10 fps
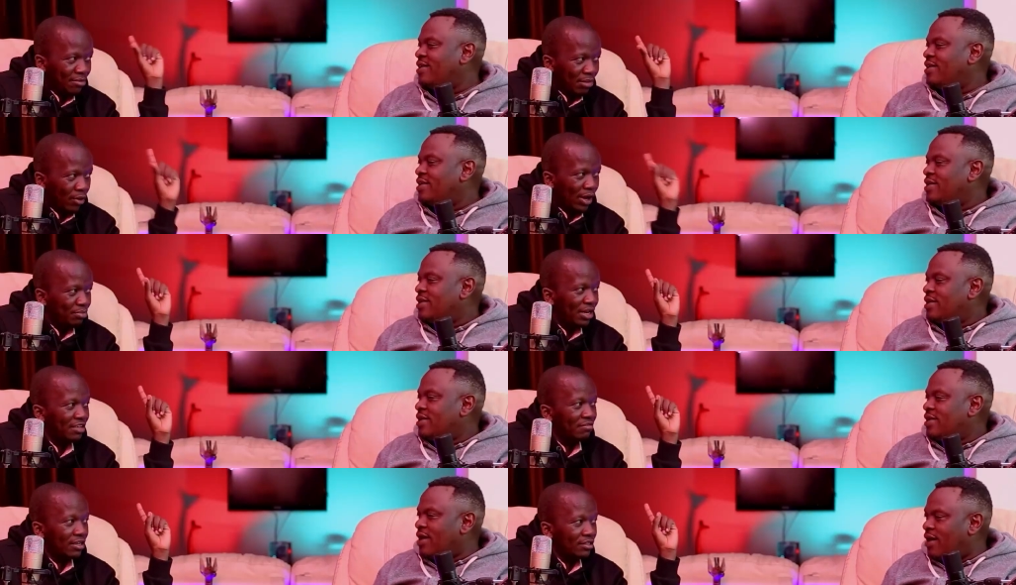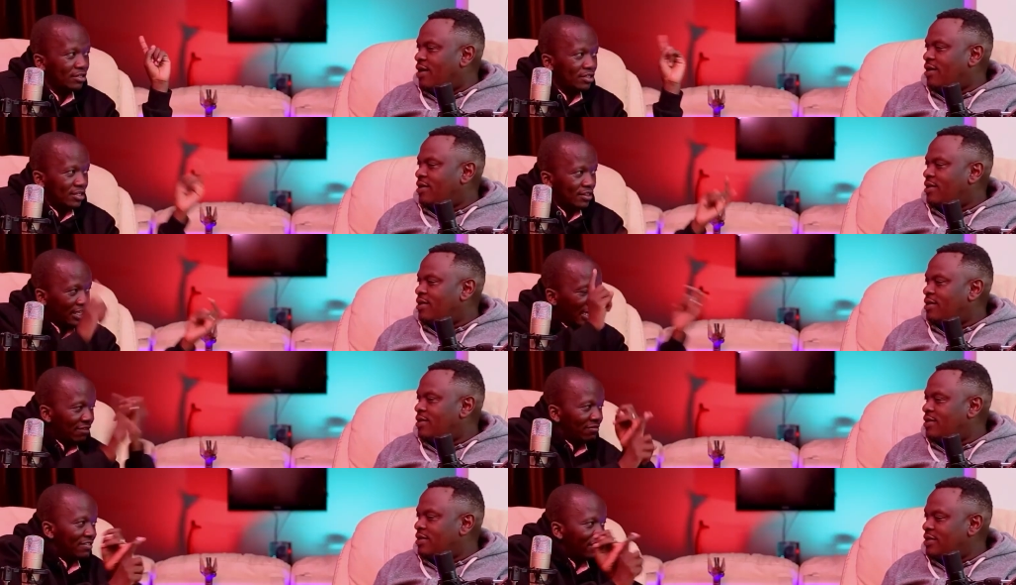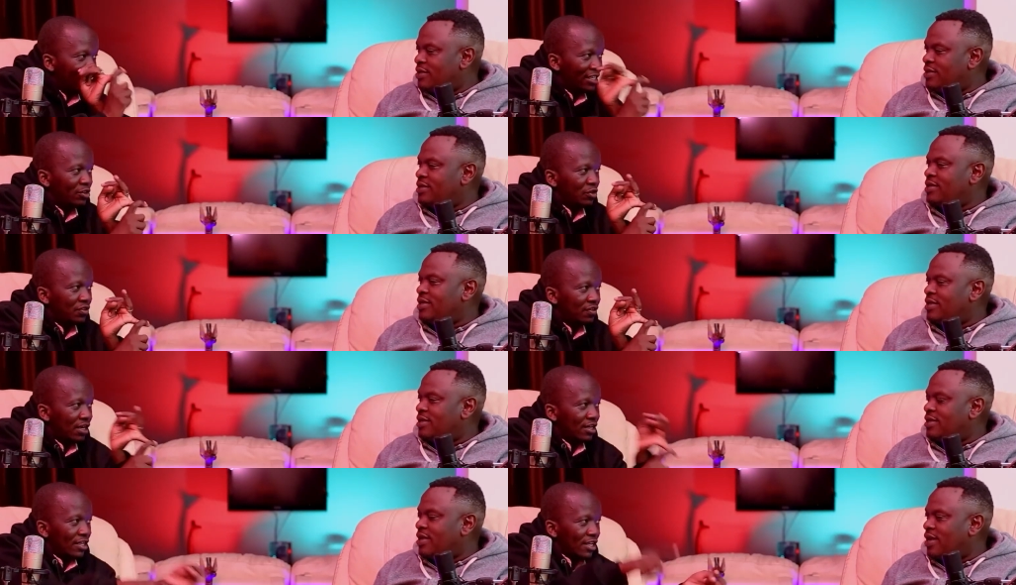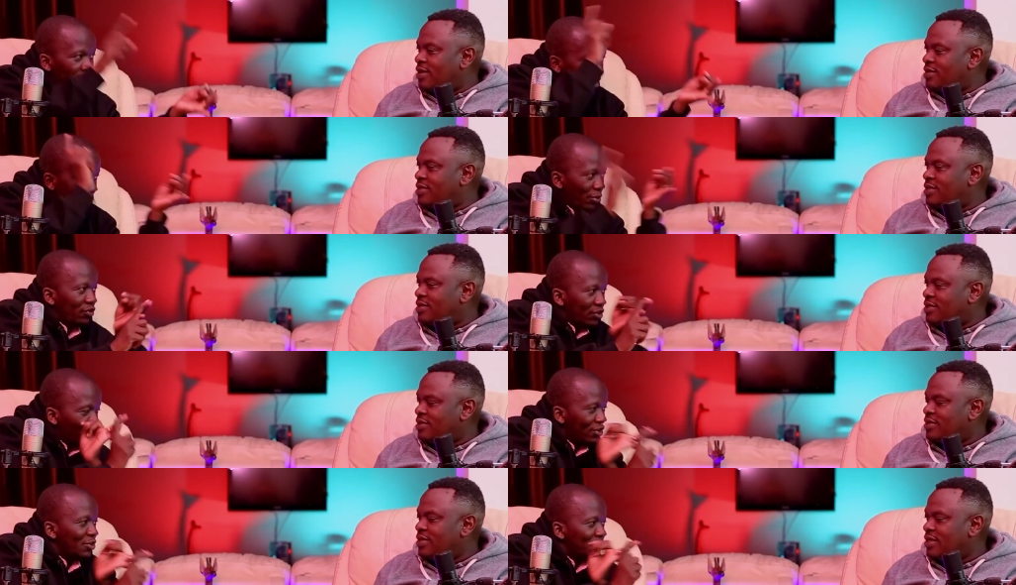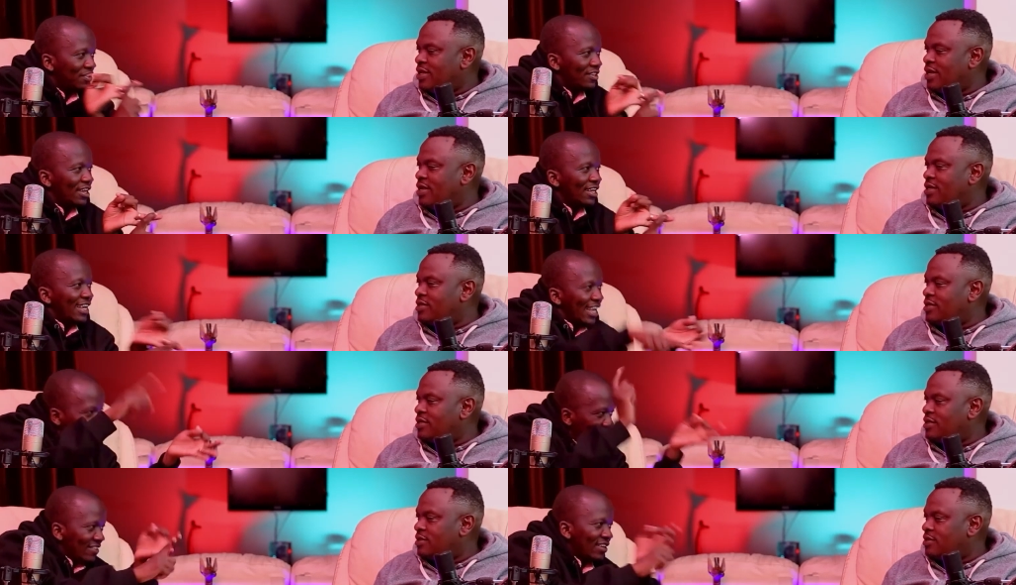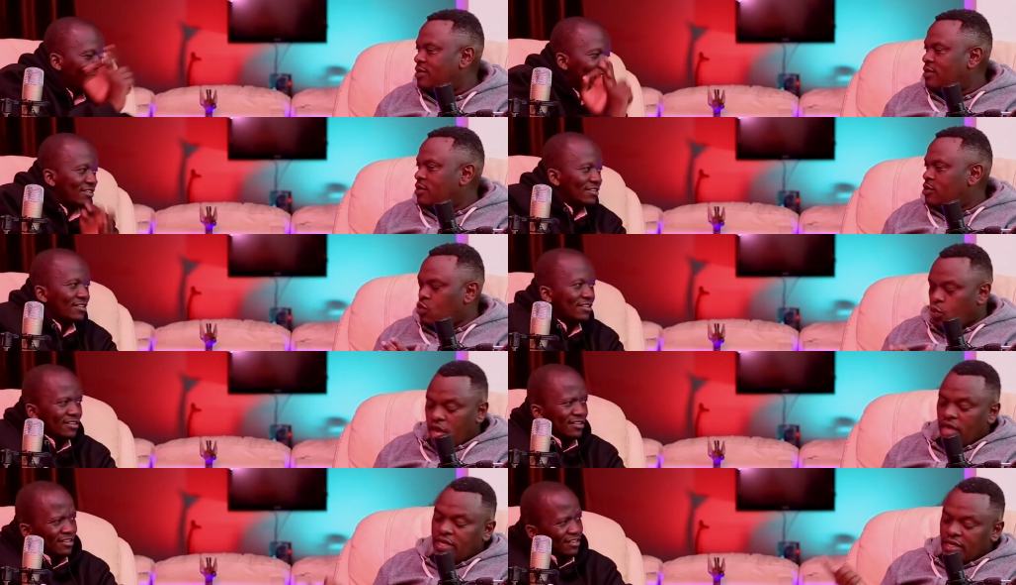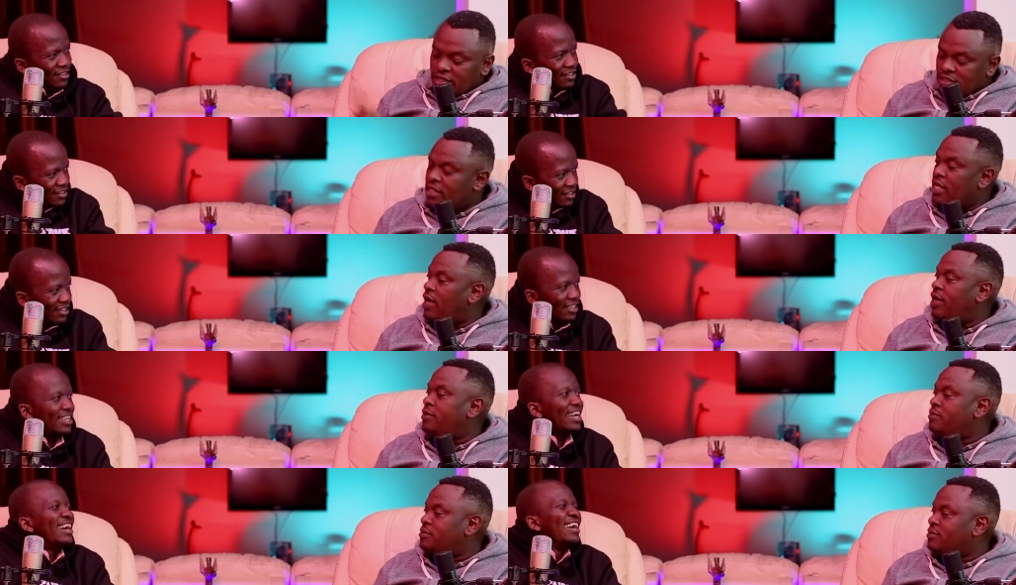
Speaker 1: by one believer. Yeah the investigating officer, yes, prosecuting officer, yes, and the judge.
Speaker 2: So we are the DCI.
Speaker 1: Yeah,